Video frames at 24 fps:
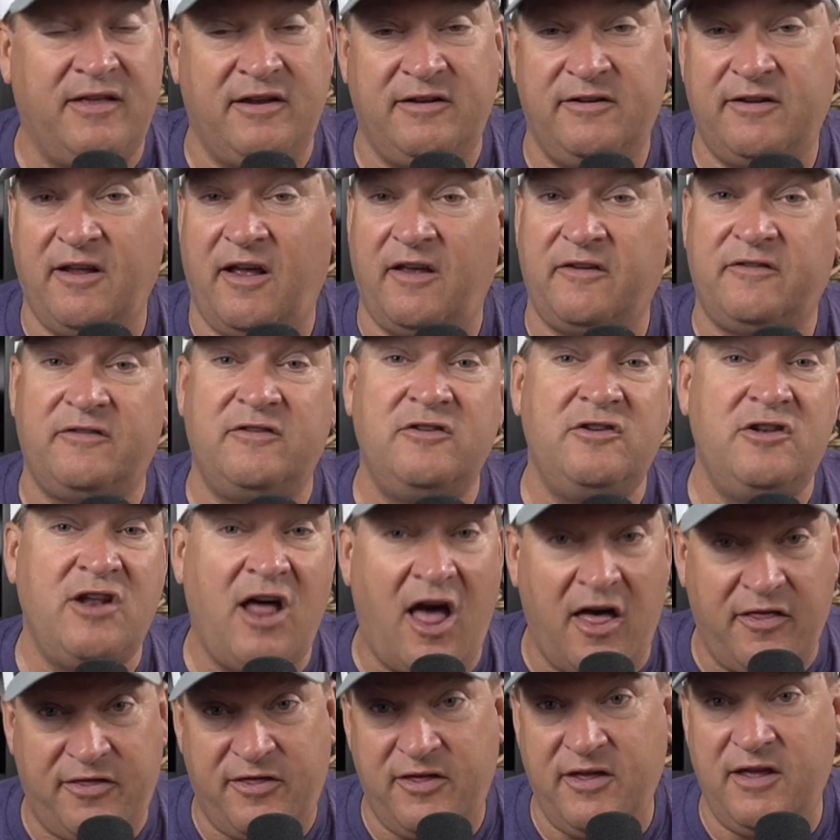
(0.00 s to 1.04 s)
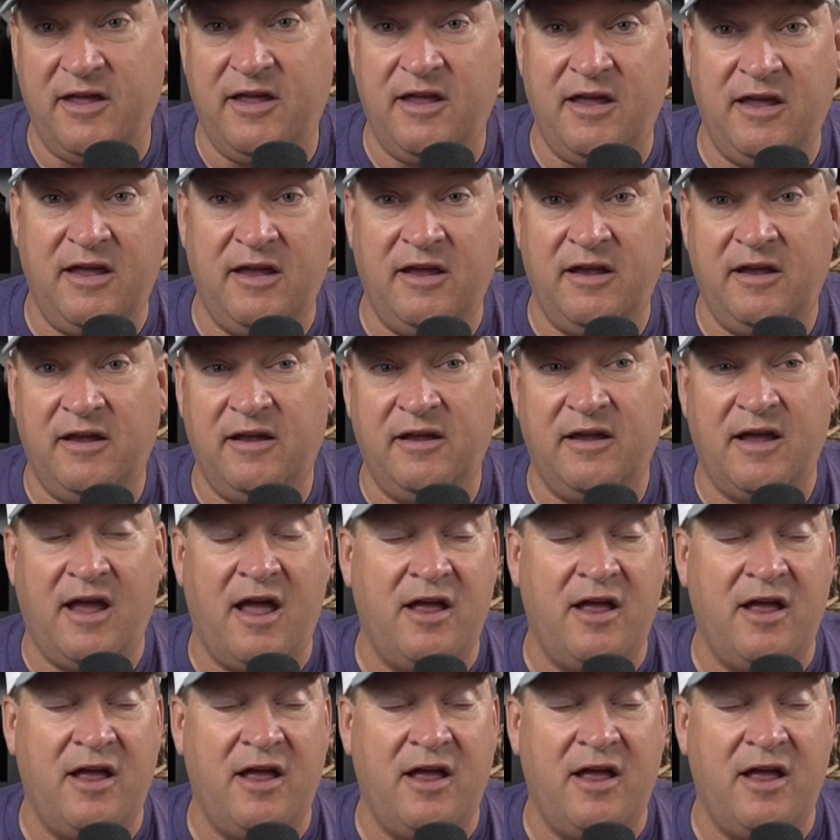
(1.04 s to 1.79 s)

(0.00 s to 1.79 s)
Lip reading: that does nothing,